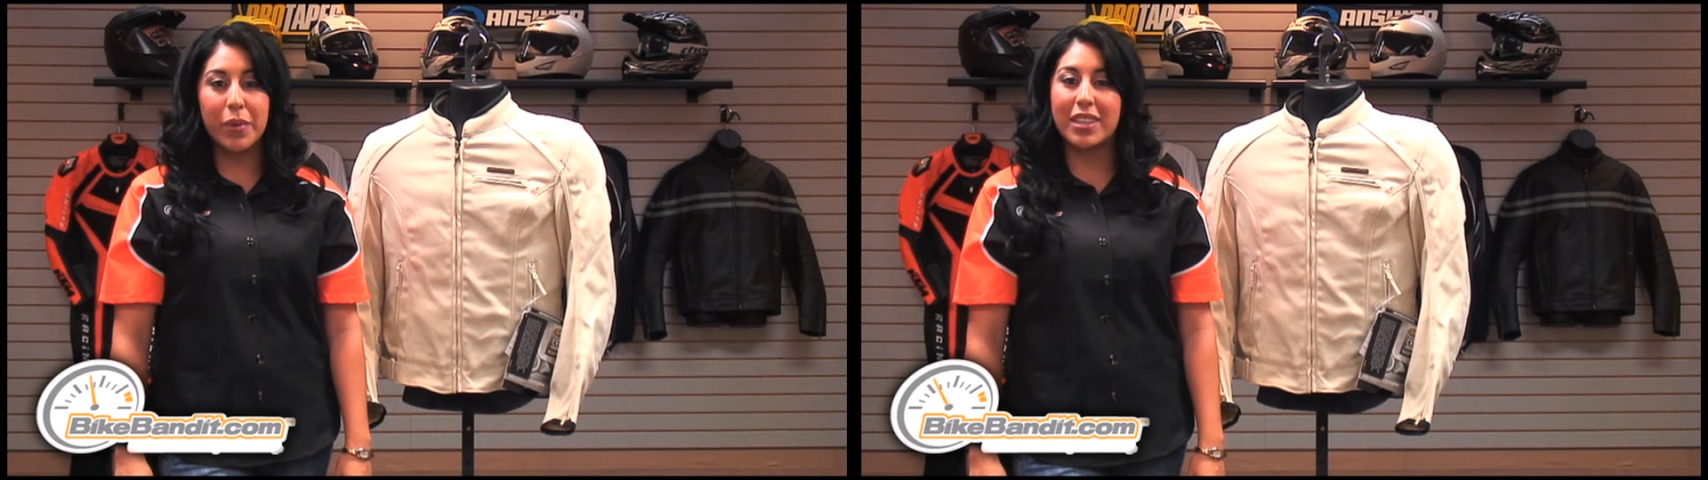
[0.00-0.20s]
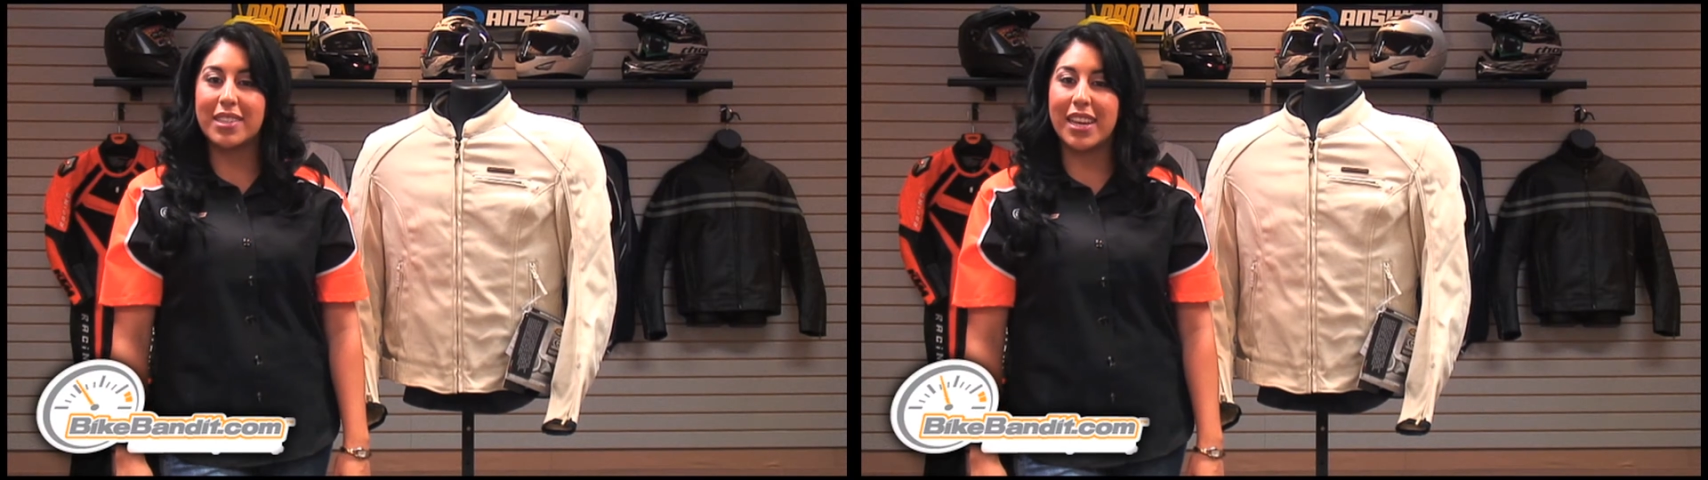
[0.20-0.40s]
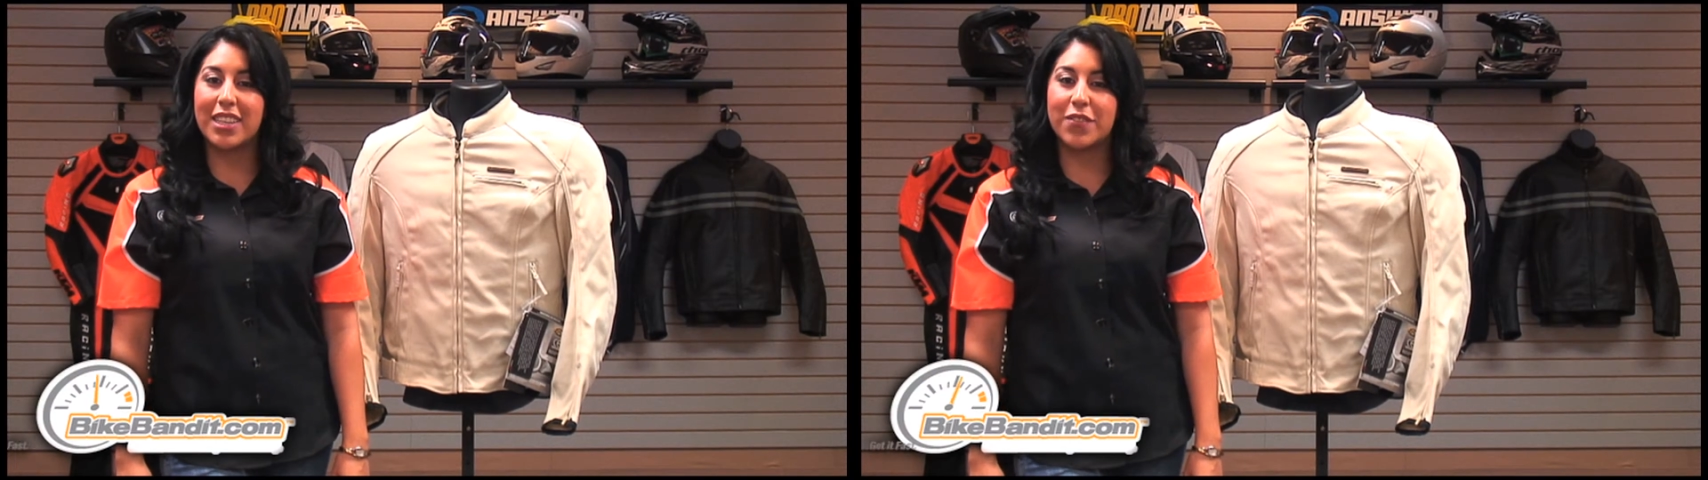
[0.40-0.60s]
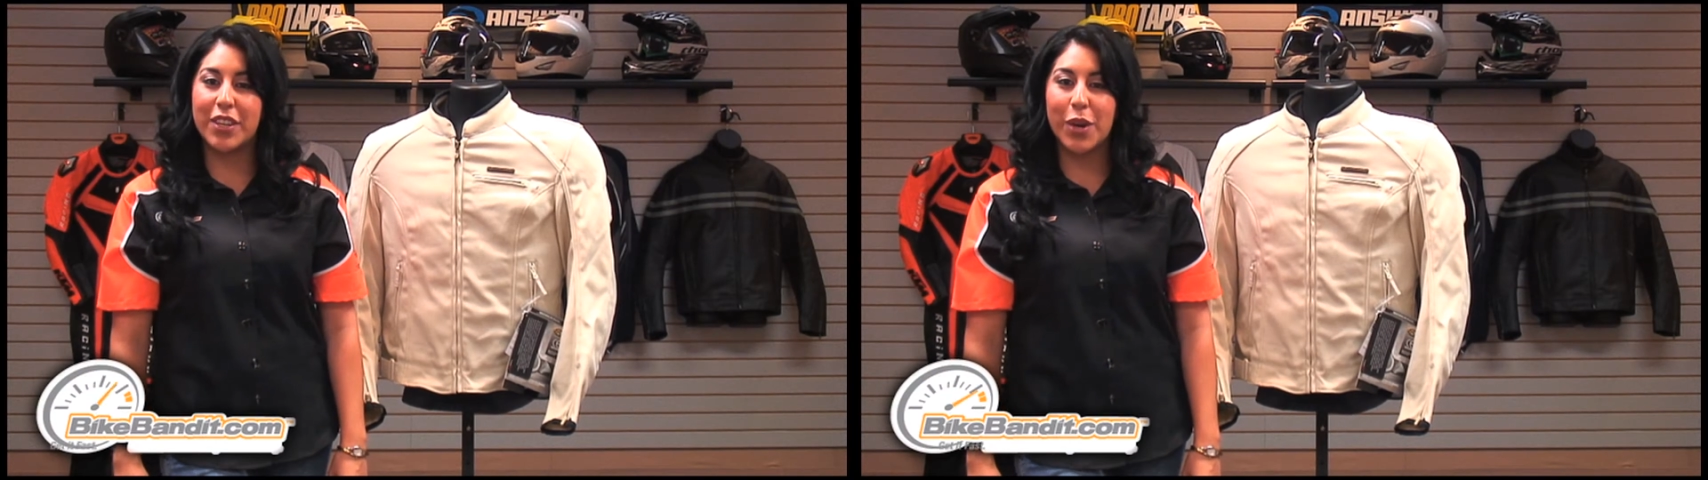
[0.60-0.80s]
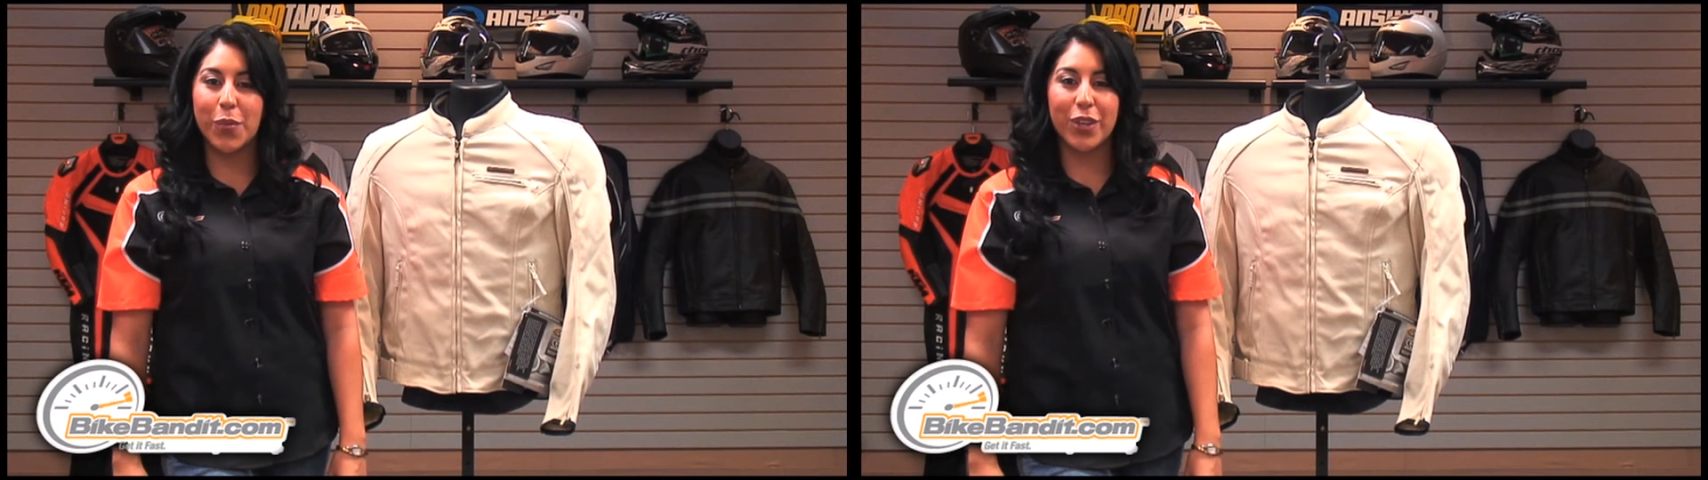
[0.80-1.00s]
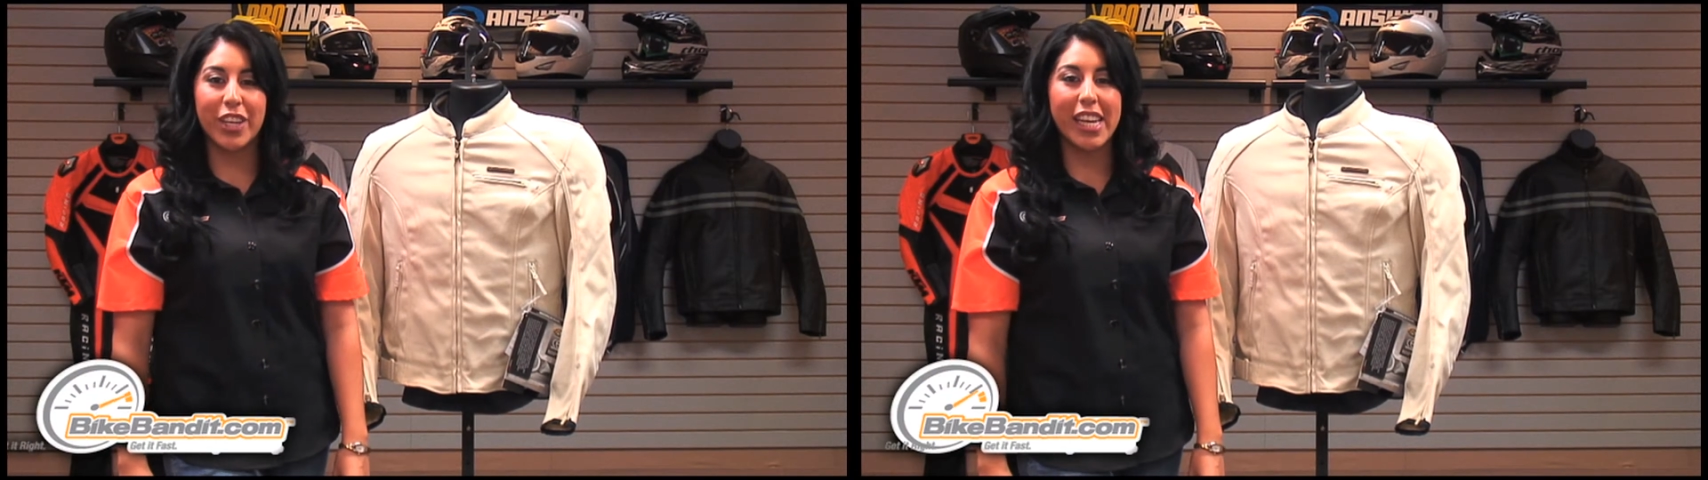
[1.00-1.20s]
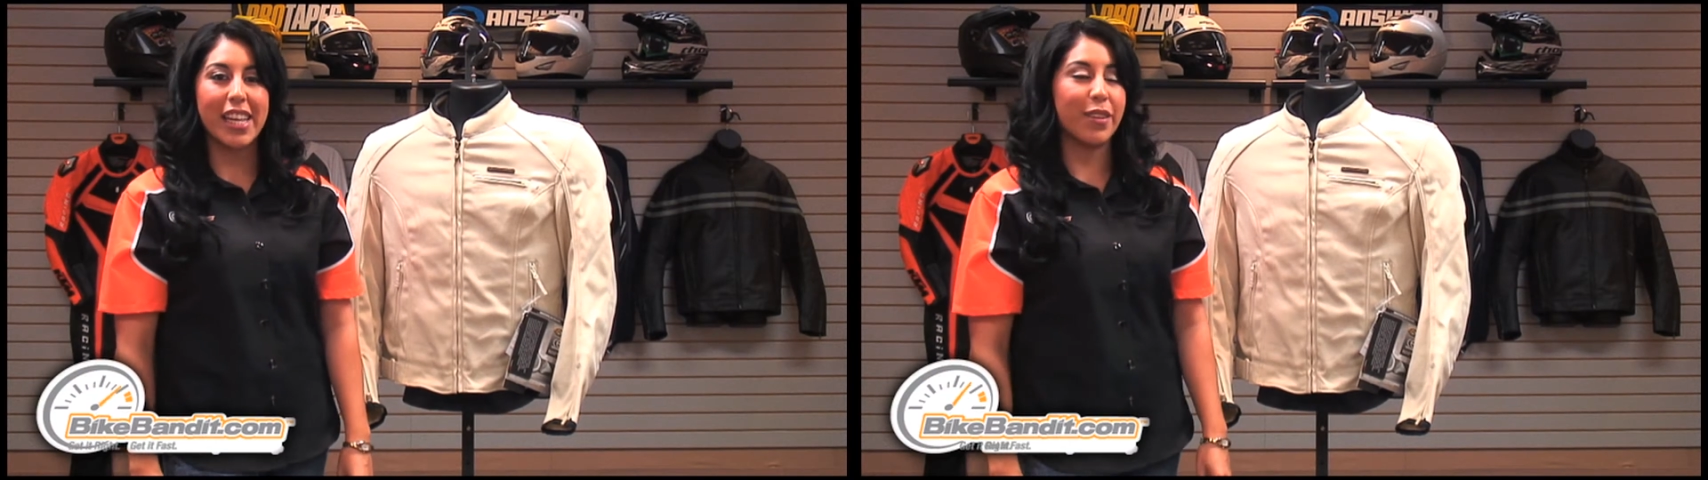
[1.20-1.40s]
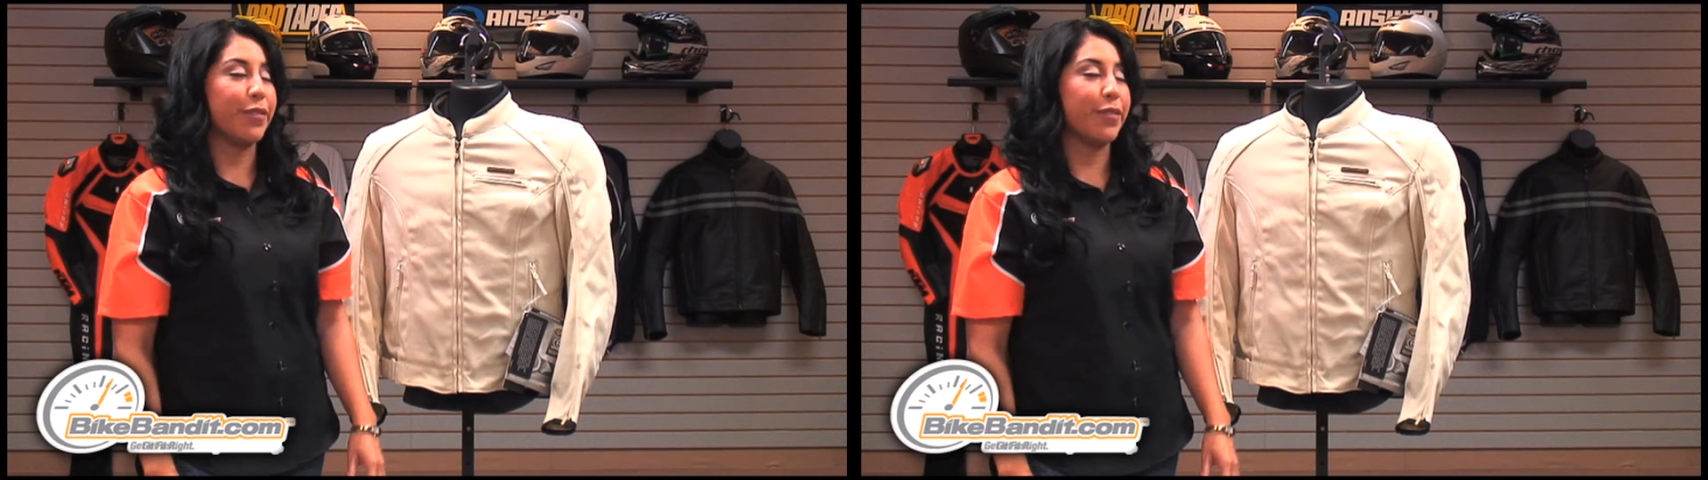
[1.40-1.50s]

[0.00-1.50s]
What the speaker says: In today's video, we're looking at the